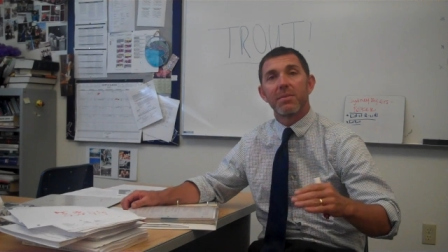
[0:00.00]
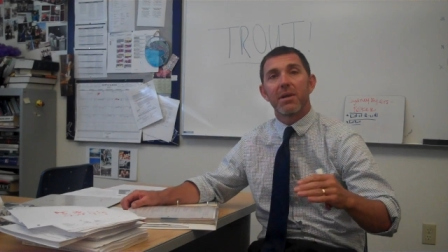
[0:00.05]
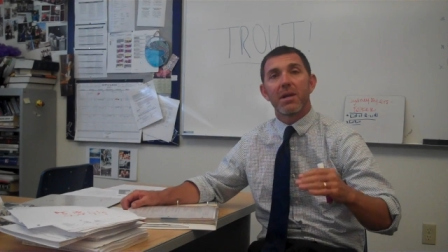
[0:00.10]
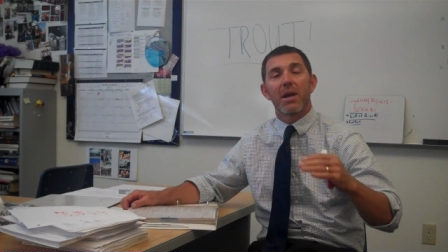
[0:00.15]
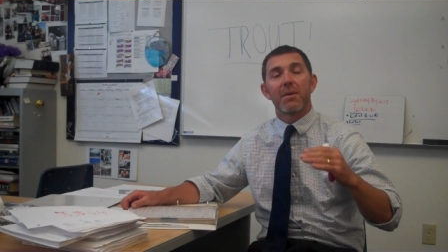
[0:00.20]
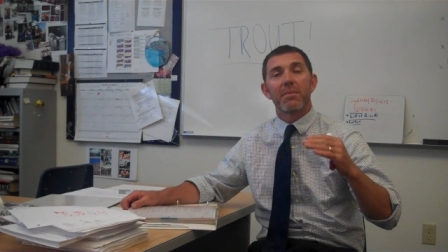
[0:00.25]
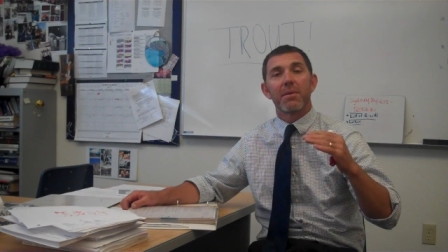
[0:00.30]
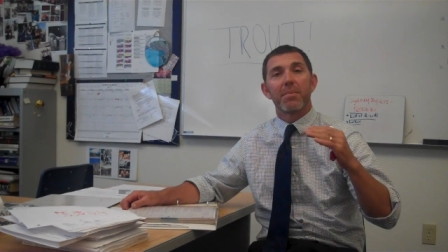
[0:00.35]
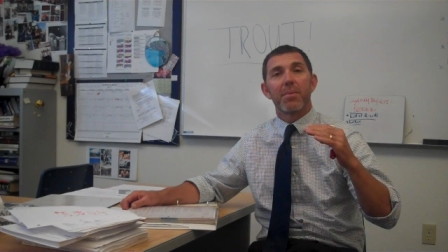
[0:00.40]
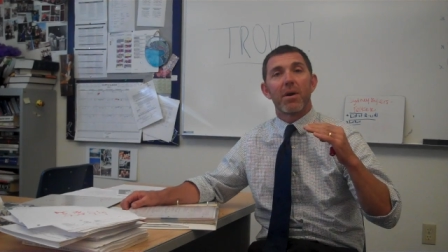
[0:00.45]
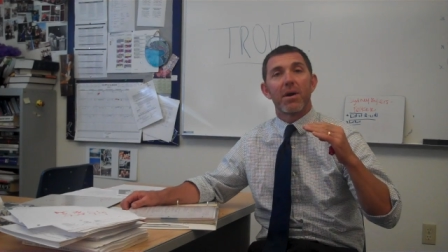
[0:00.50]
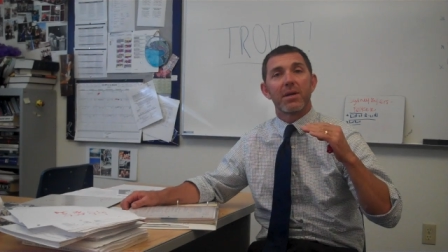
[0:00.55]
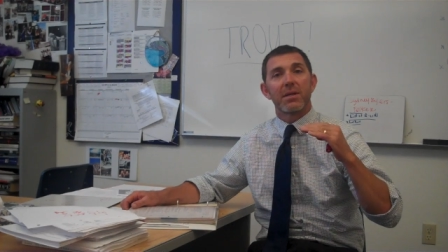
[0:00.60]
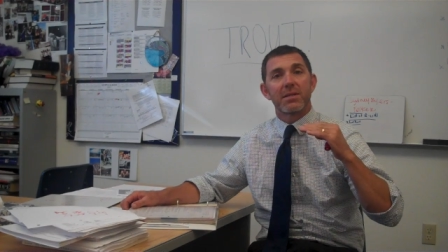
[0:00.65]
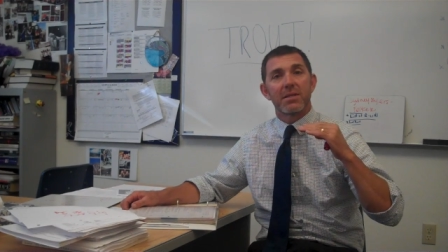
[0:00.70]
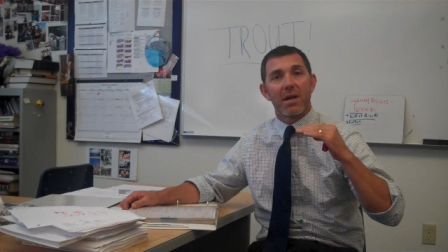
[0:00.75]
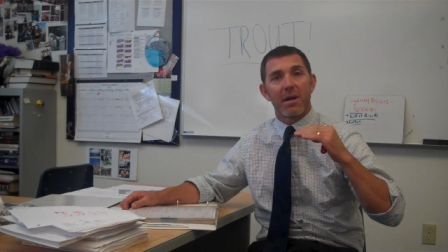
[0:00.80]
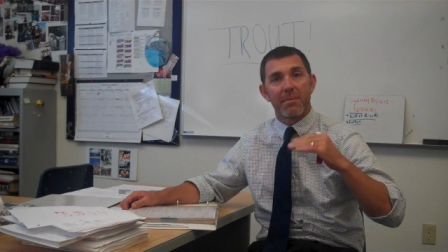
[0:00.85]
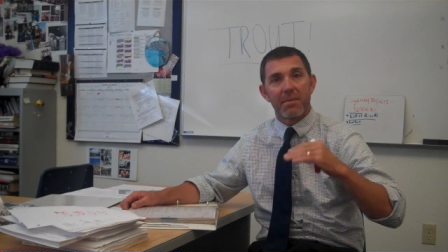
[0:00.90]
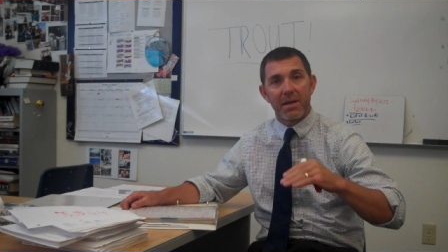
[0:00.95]
become the
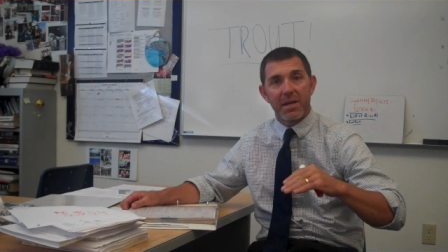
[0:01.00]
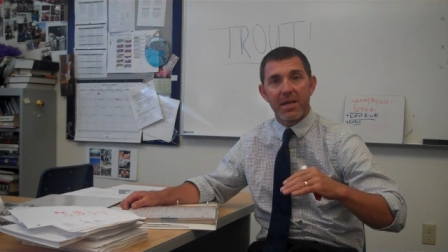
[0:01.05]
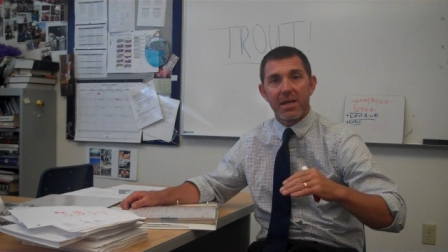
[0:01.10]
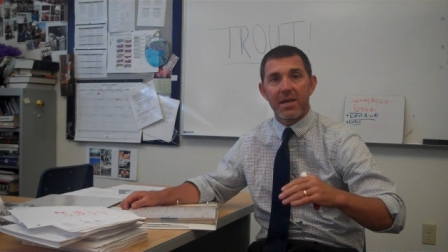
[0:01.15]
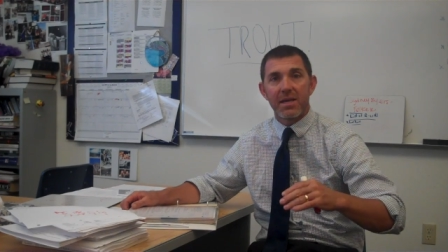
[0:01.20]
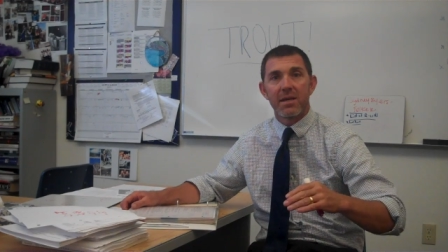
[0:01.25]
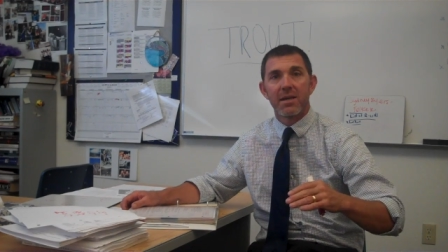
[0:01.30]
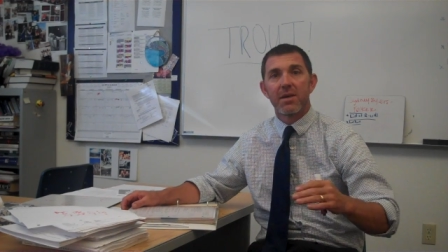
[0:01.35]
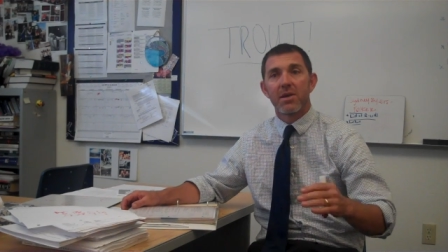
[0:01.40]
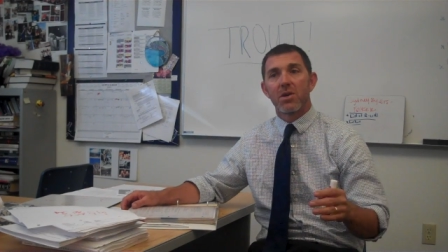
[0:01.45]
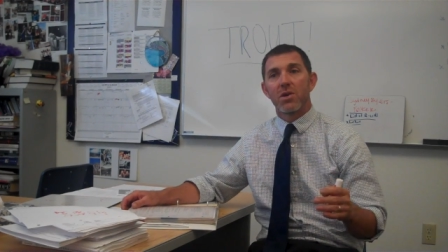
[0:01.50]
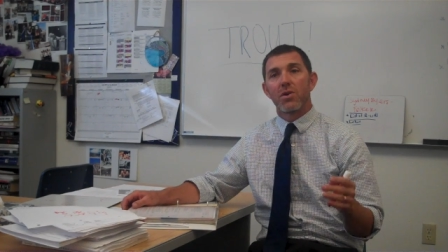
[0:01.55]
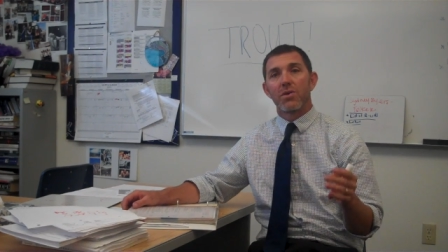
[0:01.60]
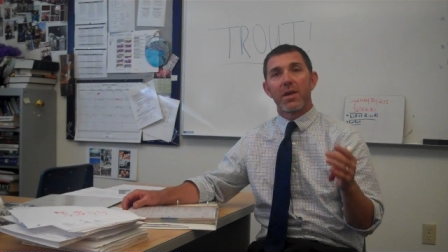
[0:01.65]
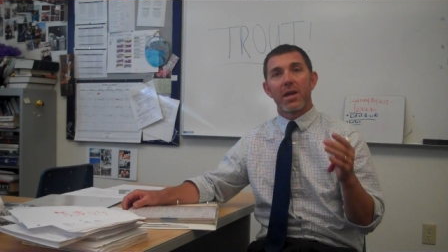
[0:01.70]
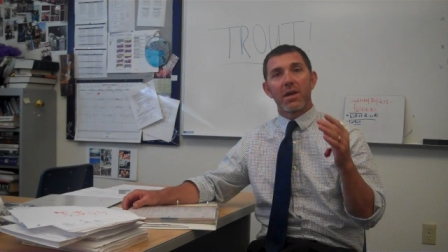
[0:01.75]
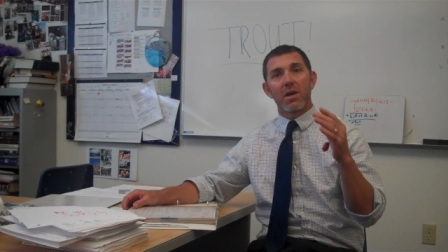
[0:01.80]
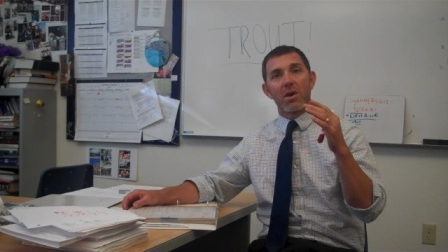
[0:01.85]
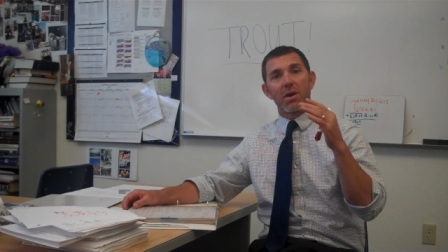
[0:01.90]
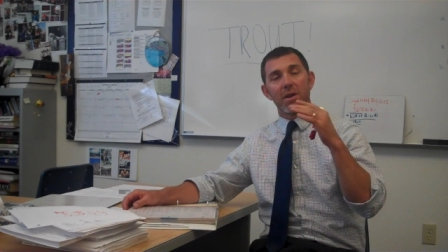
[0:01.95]
party's nominee, you
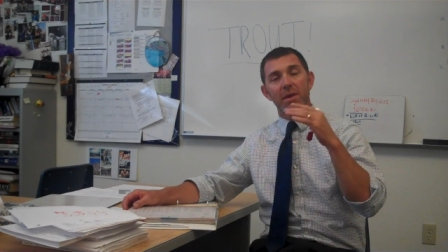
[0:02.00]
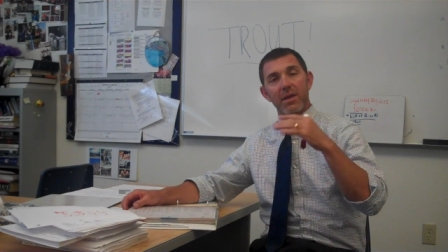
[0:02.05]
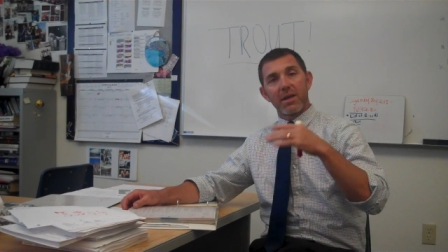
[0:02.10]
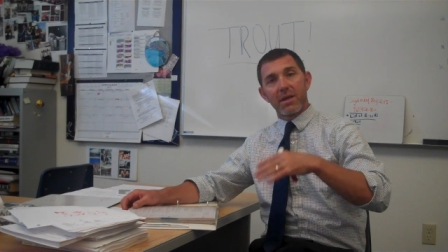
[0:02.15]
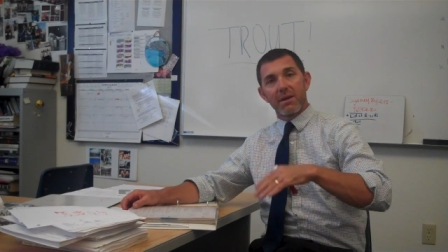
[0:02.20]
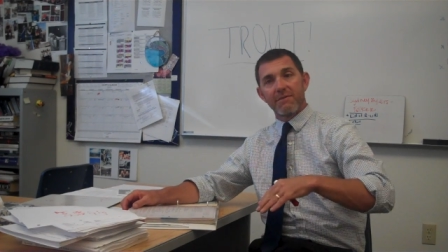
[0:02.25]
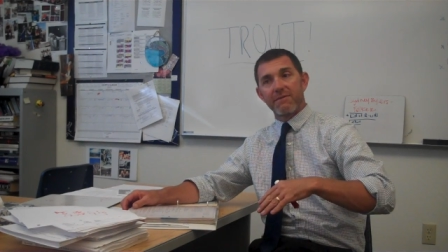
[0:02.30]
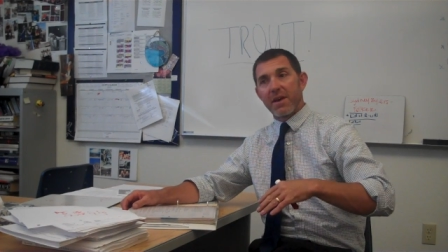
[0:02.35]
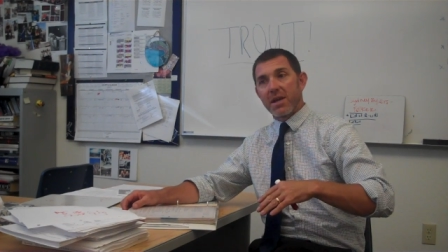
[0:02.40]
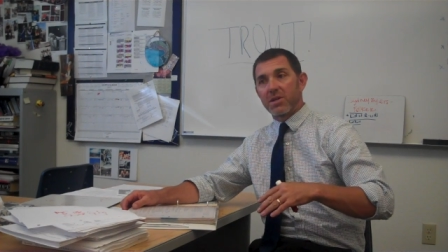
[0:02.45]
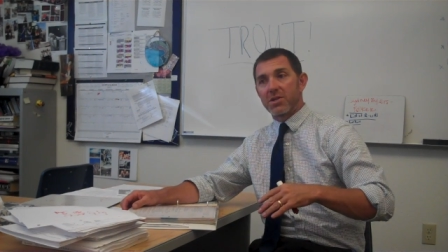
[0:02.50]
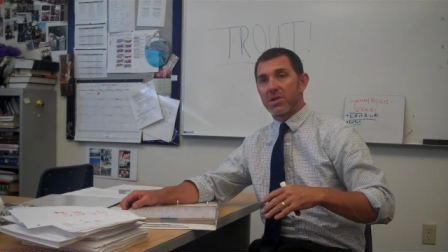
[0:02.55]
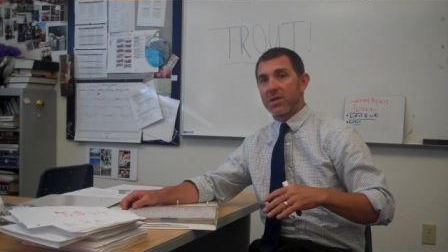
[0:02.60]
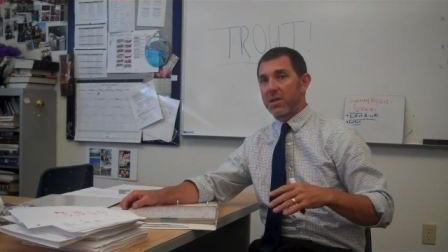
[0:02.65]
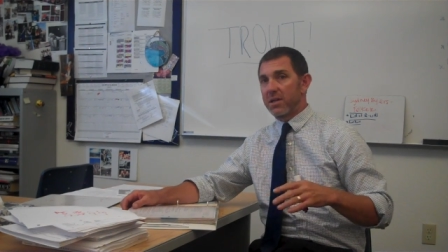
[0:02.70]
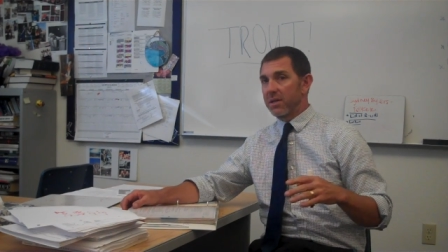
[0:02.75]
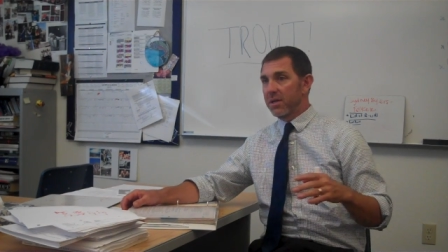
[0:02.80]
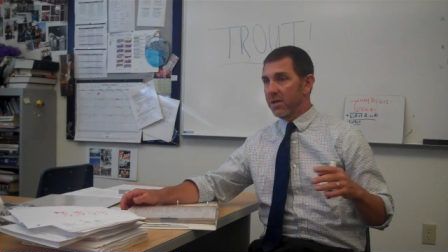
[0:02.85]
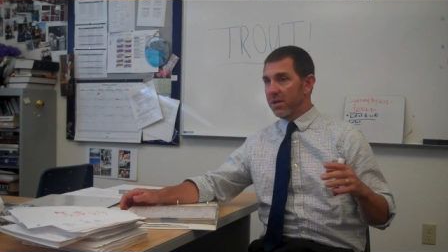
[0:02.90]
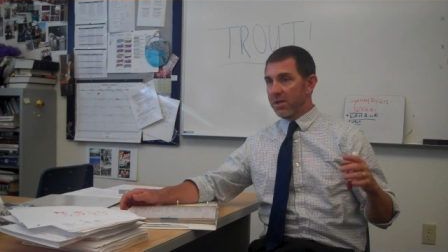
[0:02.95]
then go to the
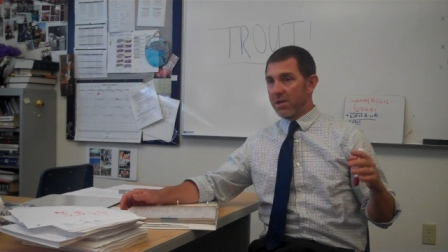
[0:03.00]
convention.